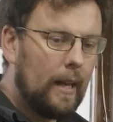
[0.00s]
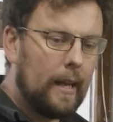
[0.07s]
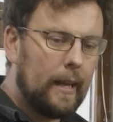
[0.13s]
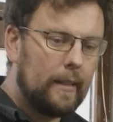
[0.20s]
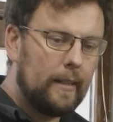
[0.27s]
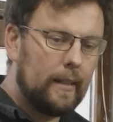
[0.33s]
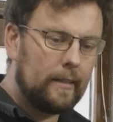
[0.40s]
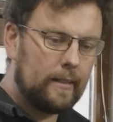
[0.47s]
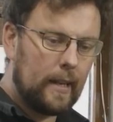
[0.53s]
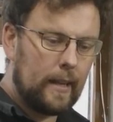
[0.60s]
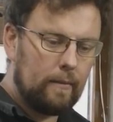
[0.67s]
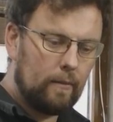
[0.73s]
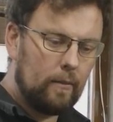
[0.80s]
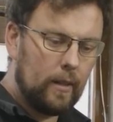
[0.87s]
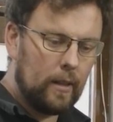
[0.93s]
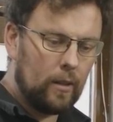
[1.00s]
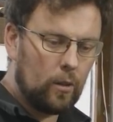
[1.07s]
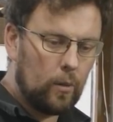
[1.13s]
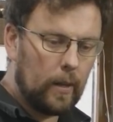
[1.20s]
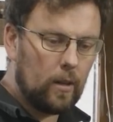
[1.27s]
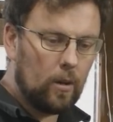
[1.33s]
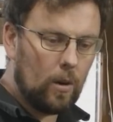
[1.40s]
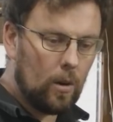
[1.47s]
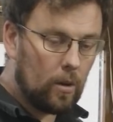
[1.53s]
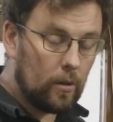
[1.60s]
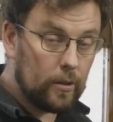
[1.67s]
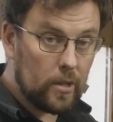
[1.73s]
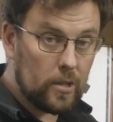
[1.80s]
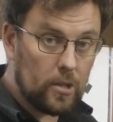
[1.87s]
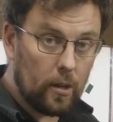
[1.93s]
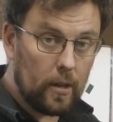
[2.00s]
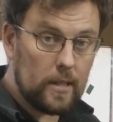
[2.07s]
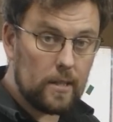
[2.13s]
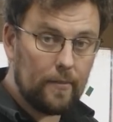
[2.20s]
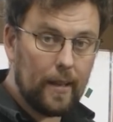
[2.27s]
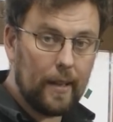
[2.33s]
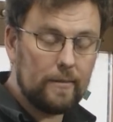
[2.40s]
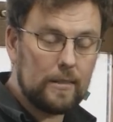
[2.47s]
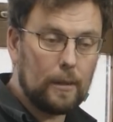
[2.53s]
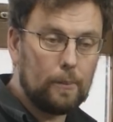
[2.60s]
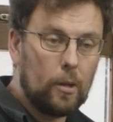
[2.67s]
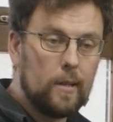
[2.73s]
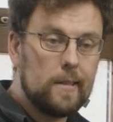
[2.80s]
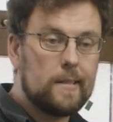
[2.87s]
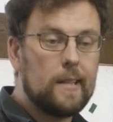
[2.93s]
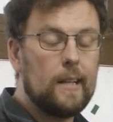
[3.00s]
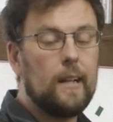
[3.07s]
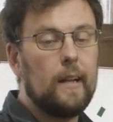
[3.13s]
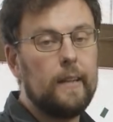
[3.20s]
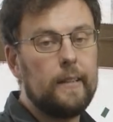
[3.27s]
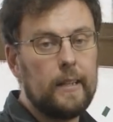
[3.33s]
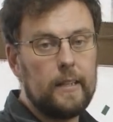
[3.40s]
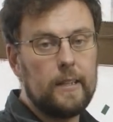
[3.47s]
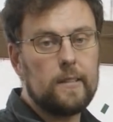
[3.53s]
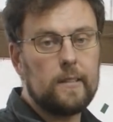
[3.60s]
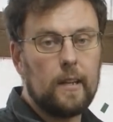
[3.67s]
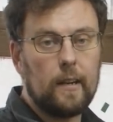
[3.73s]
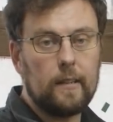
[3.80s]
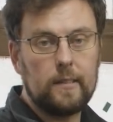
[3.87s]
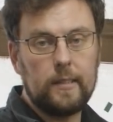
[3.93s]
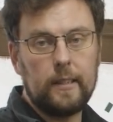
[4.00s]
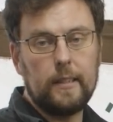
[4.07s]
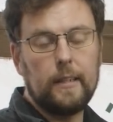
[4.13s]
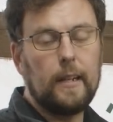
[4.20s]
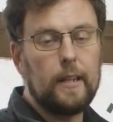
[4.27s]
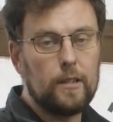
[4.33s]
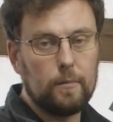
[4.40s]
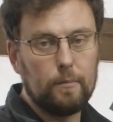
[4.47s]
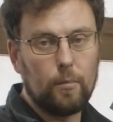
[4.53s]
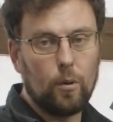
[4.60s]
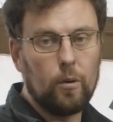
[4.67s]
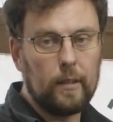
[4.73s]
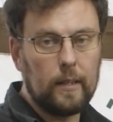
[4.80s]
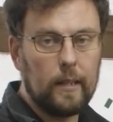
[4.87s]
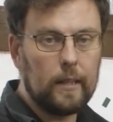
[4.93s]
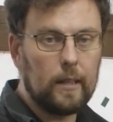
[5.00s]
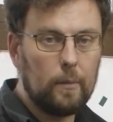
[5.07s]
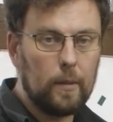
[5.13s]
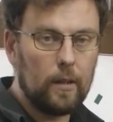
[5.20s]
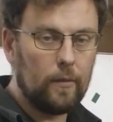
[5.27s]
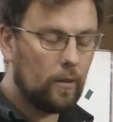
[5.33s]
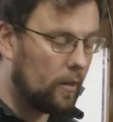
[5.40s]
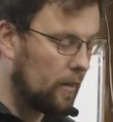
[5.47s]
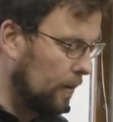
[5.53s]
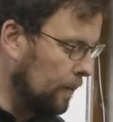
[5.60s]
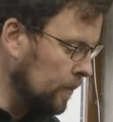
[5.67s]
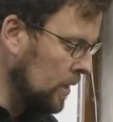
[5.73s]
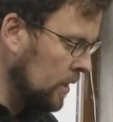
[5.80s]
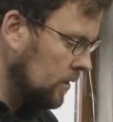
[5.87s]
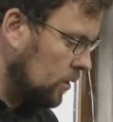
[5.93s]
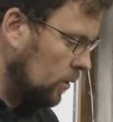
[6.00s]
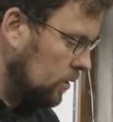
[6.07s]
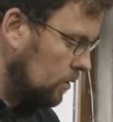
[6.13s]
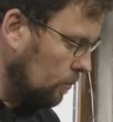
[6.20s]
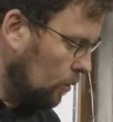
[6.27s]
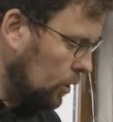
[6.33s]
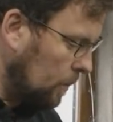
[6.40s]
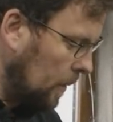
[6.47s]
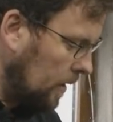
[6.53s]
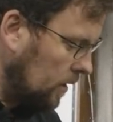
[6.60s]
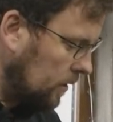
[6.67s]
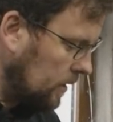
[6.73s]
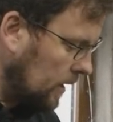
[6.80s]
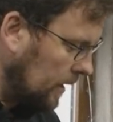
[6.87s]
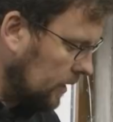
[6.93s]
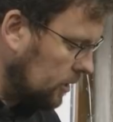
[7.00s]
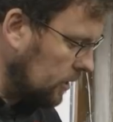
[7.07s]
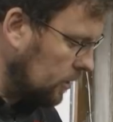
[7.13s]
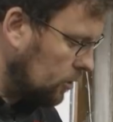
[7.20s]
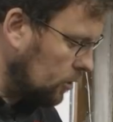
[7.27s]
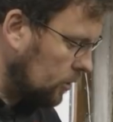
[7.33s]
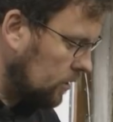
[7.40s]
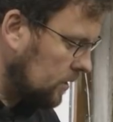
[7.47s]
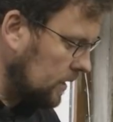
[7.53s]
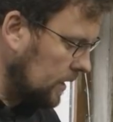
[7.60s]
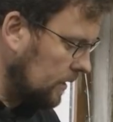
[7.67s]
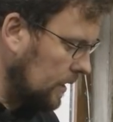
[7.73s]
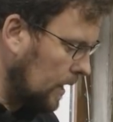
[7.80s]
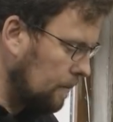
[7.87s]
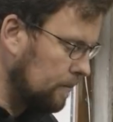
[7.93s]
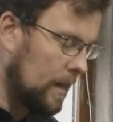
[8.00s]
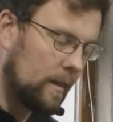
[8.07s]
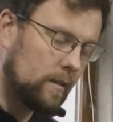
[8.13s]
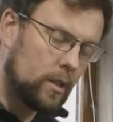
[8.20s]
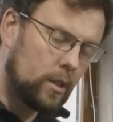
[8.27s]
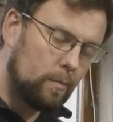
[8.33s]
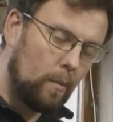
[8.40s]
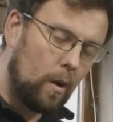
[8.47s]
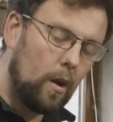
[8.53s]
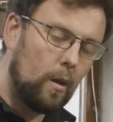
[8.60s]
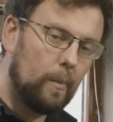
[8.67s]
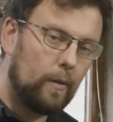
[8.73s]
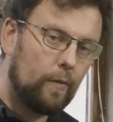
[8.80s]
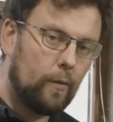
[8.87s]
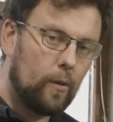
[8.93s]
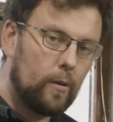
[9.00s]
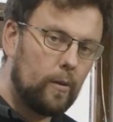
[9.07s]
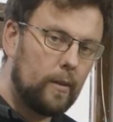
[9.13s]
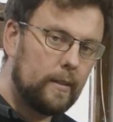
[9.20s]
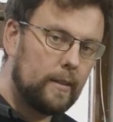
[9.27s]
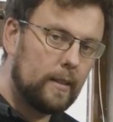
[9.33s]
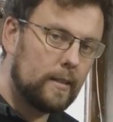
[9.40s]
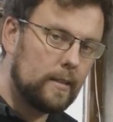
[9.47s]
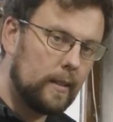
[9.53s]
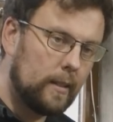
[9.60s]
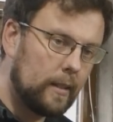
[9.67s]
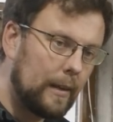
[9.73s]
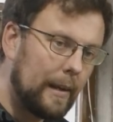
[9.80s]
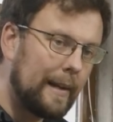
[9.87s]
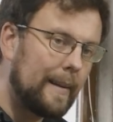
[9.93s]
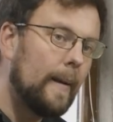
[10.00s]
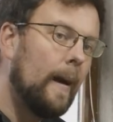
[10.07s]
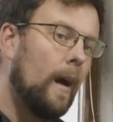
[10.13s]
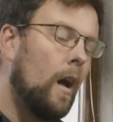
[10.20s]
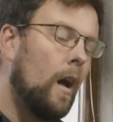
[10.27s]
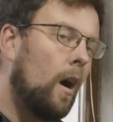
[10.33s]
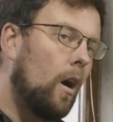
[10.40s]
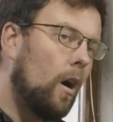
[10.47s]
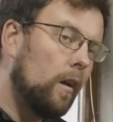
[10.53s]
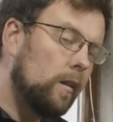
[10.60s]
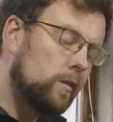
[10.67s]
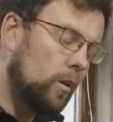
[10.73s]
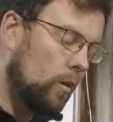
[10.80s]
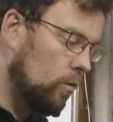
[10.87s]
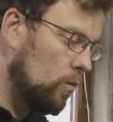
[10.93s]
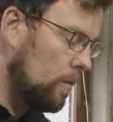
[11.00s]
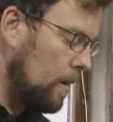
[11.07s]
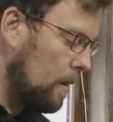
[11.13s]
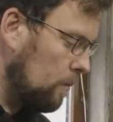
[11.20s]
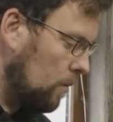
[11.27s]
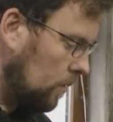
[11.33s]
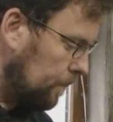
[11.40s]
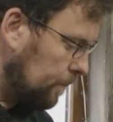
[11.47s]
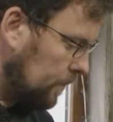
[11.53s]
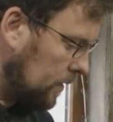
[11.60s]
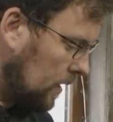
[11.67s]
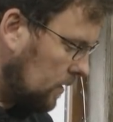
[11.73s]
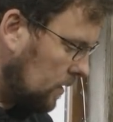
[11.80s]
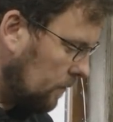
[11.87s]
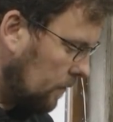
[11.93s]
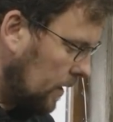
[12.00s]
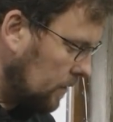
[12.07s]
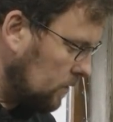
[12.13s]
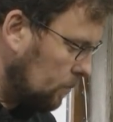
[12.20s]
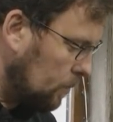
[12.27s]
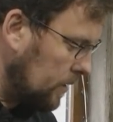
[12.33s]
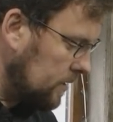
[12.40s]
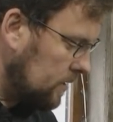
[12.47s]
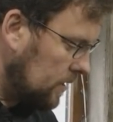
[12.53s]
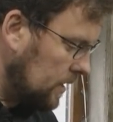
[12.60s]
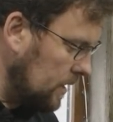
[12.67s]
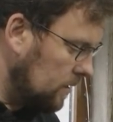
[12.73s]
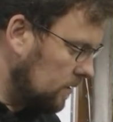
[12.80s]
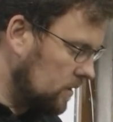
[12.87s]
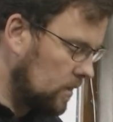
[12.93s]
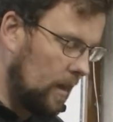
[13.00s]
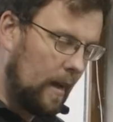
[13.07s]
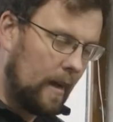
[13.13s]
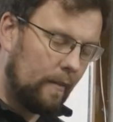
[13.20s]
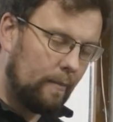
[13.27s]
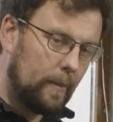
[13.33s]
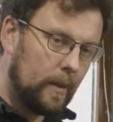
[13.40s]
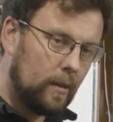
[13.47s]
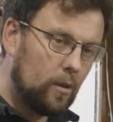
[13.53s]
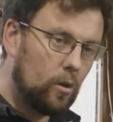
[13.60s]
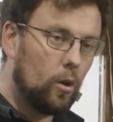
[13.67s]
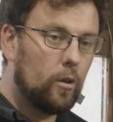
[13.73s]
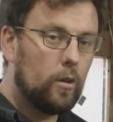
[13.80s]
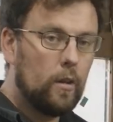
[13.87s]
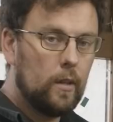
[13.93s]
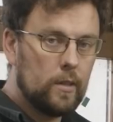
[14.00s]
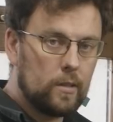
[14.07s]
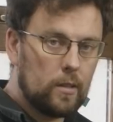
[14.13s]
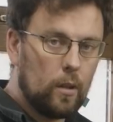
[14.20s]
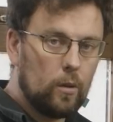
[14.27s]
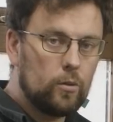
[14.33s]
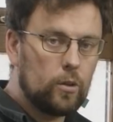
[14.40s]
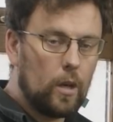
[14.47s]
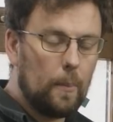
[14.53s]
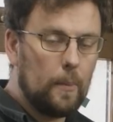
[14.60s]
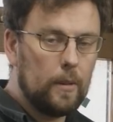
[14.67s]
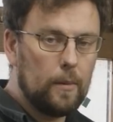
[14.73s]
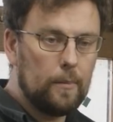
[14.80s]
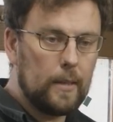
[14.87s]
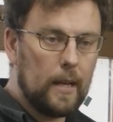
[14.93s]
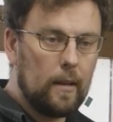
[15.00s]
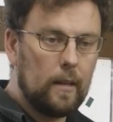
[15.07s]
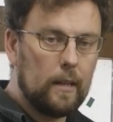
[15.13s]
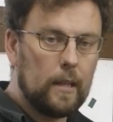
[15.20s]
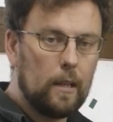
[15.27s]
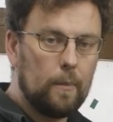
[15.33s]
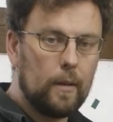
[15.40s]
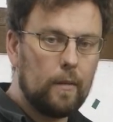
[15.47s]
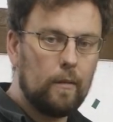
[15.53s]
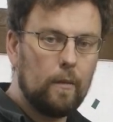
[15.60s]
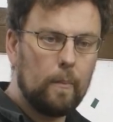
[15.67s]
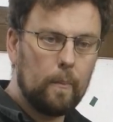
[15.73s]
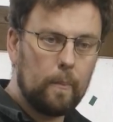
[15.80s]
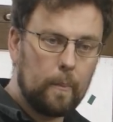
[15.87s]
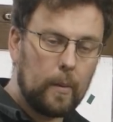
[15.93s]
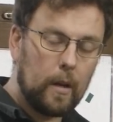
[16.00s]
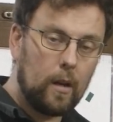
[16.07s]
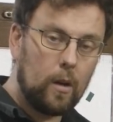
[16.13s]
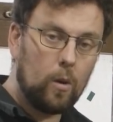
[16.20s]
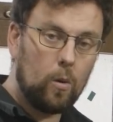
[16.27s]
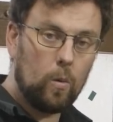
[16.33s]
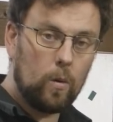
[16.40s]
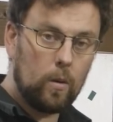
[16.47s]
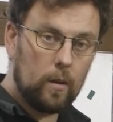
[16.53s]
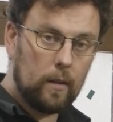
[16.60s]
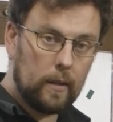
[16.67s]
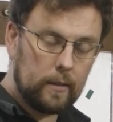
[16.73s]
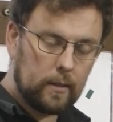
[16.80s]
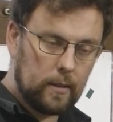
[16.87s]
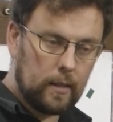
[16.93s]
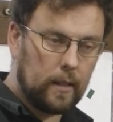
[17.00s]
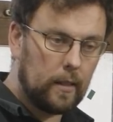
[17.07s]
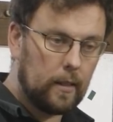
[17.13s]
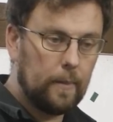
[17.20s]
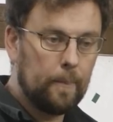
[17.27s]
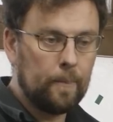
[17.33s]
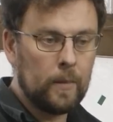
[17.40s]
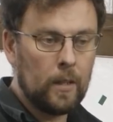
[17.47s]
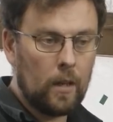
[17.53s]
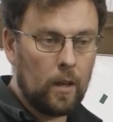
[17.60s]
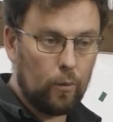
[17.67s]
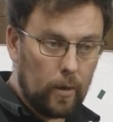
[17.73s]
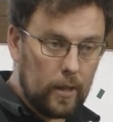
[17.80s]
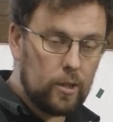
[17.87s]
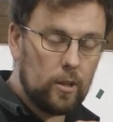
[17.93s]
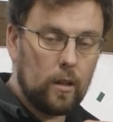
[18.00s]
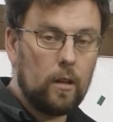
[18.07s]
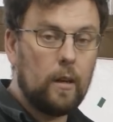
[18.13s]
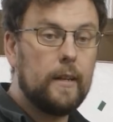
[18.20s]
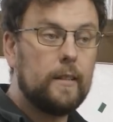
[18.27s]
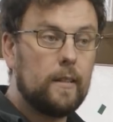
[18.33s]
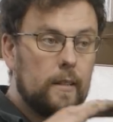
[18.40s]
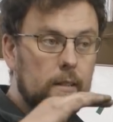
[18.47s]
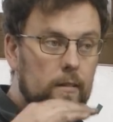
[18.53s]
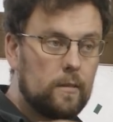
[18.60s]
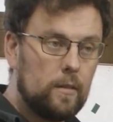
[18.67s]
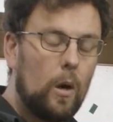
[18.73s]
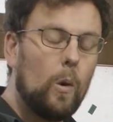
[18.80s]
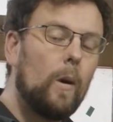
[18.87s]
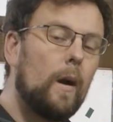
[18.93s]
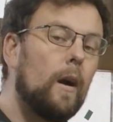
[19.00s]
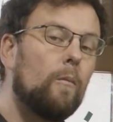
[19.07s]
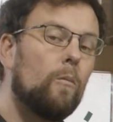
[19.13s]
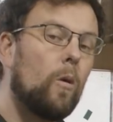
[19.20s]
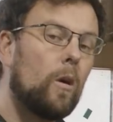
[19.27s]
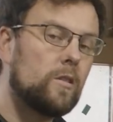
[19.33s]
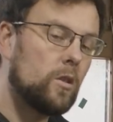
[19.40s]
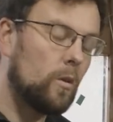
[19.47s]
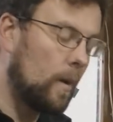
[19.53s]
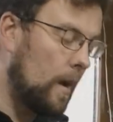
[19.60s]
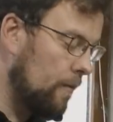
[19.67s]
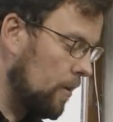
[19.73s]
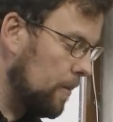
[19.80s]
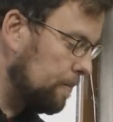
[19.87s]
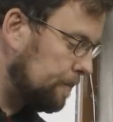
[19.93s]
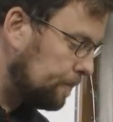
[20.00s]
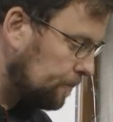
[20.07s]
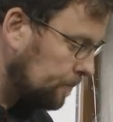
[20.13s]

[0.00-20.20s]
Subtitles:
and it then in quick order destroys the valve stem oil seal, and then you start seeing an engine burning a little bit of oil. So it's much better to actually just sink them that small bit further into the cylinder head. Also remember that the valve spring seats have been cut, so dropping them down a little bit below the original height is no harm whatsoever.